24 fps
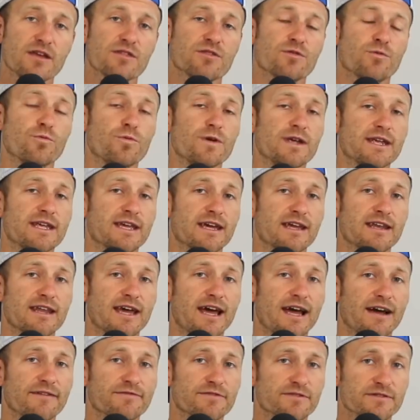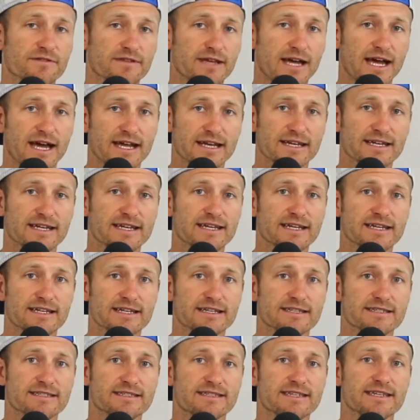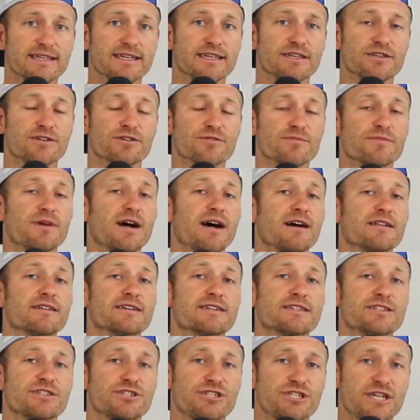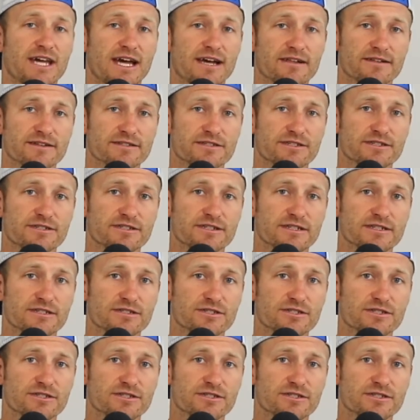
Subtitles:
The weekend after that is the Yermala Challenge.